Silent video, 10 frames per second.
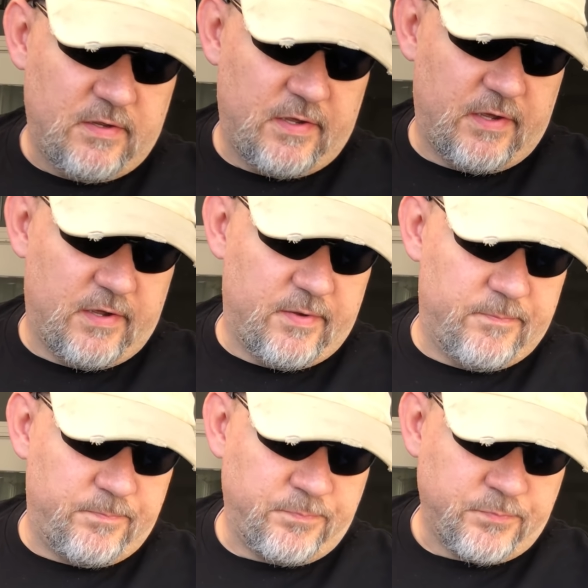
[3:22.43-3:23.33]

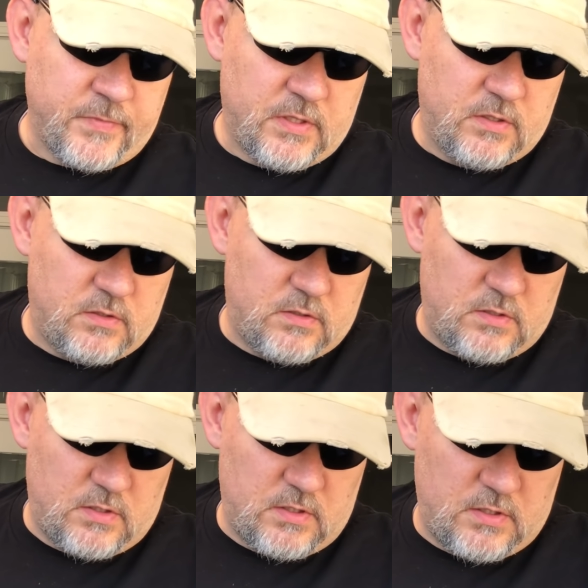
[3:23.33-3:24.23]

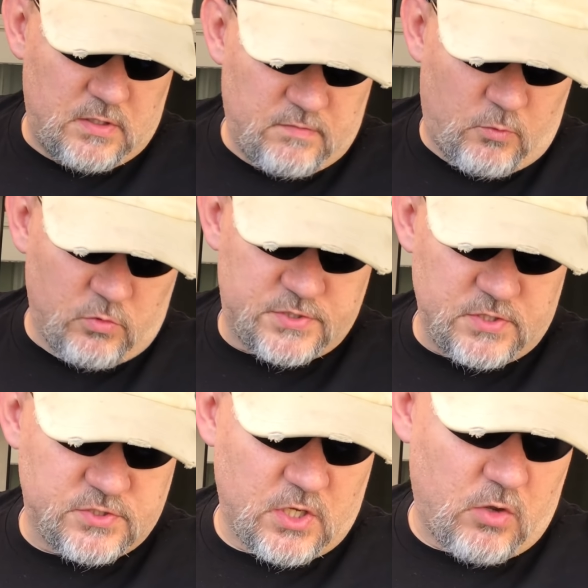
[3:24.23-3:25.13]
Of course,
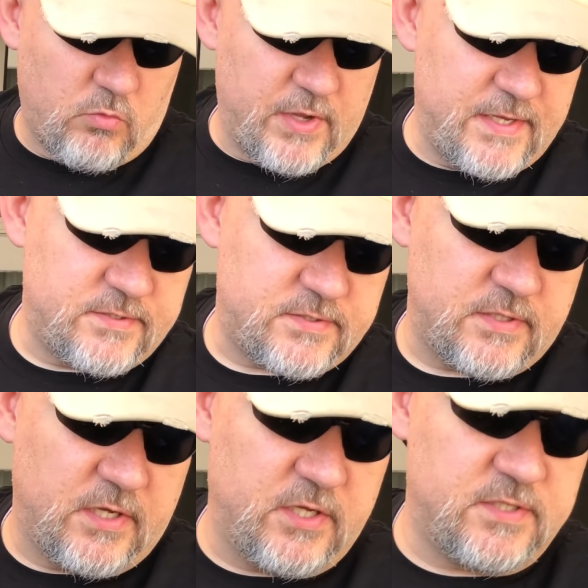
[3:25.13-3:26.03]
there's always
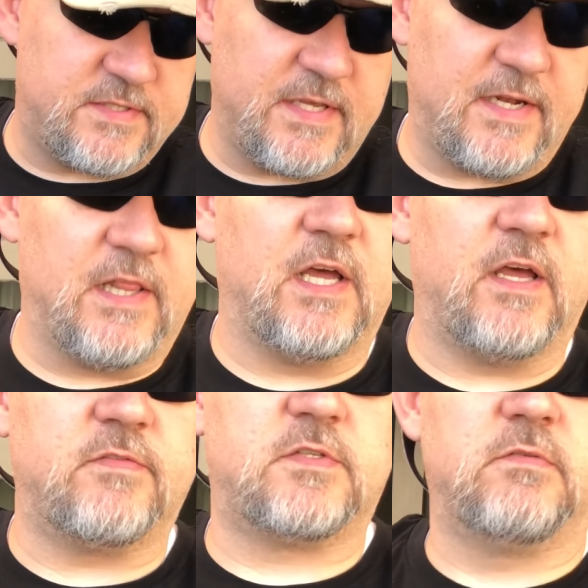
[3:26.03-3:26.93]
a good set of
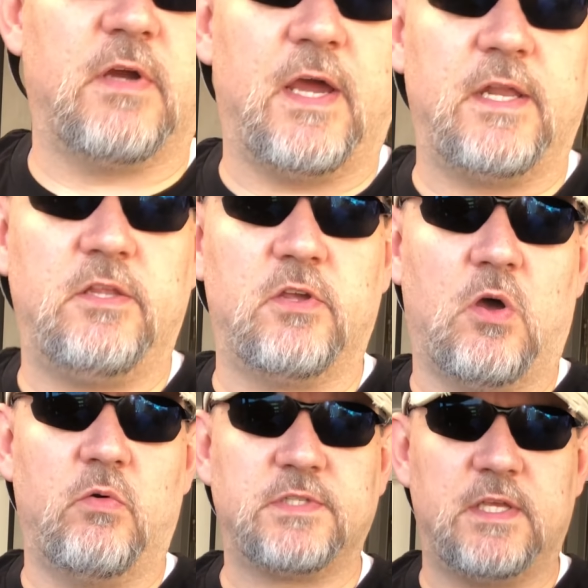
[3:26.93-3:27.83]
gloves, right? You can
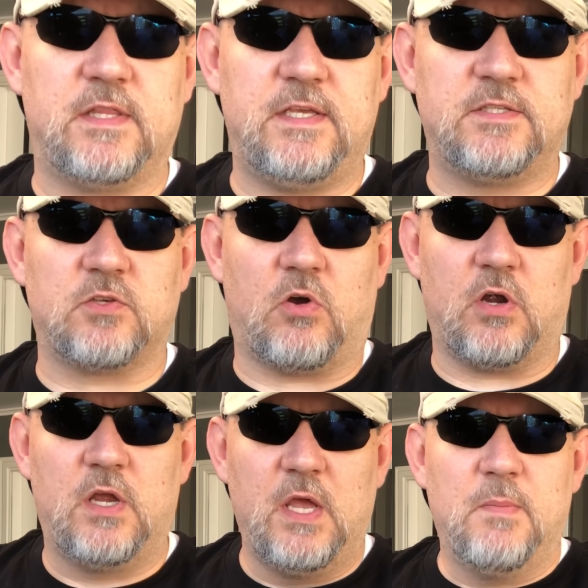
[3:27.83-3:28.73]
always get, these
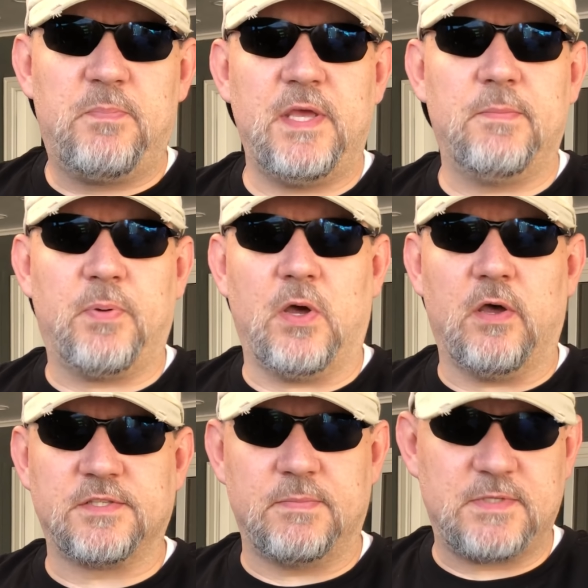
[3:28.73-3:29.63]
are Pit
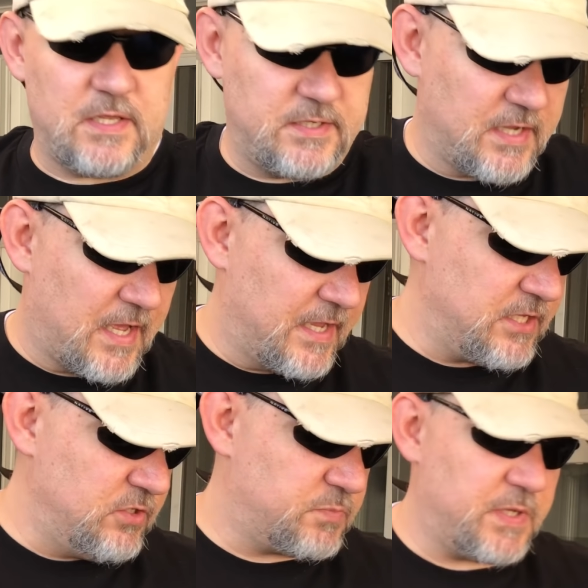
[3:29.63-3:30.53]
Paws. I'm telling you, I
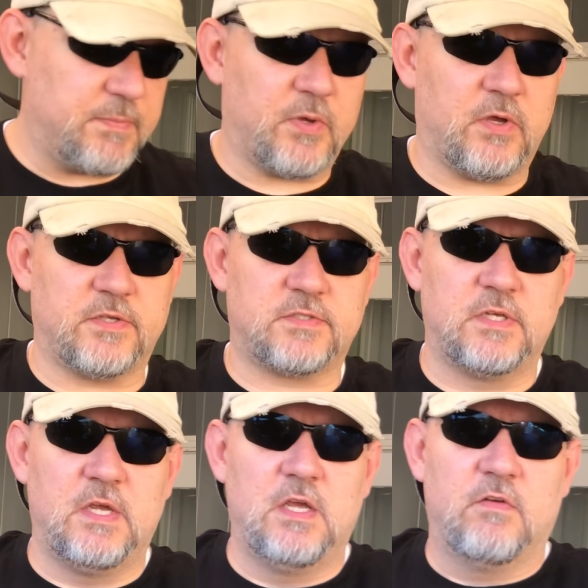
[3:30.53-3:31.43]
use Pit Paws
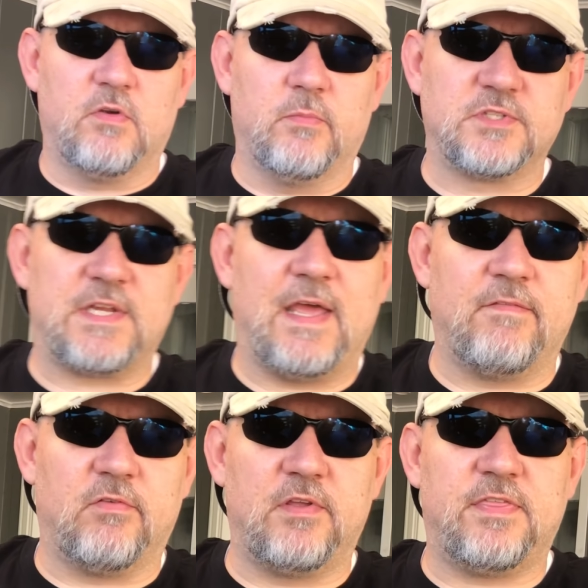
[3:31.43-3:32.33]
for almost
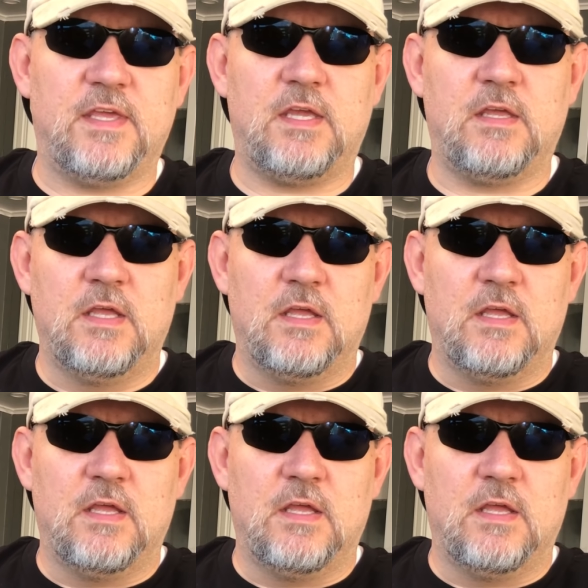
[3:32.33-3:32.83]
everything.